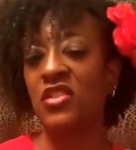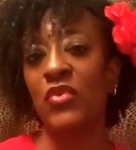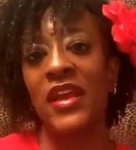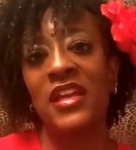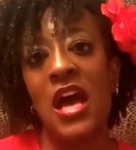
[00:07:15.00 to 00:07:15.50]
to
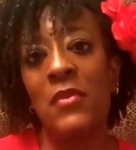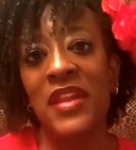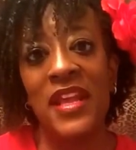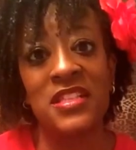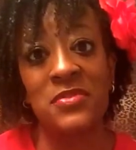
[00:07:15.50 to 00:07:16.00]
rate, comment,
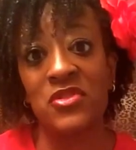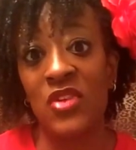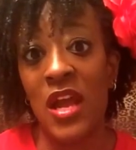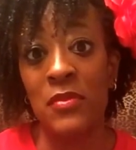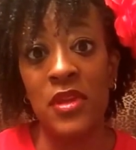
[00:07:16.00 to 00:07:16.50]
and
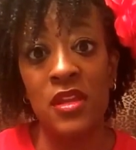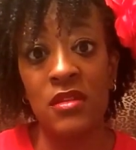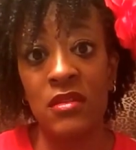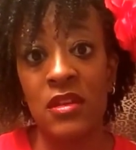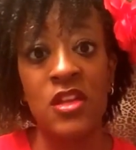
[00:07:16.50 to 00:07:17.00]
subscribe
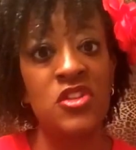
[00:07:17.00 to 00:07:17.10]
either.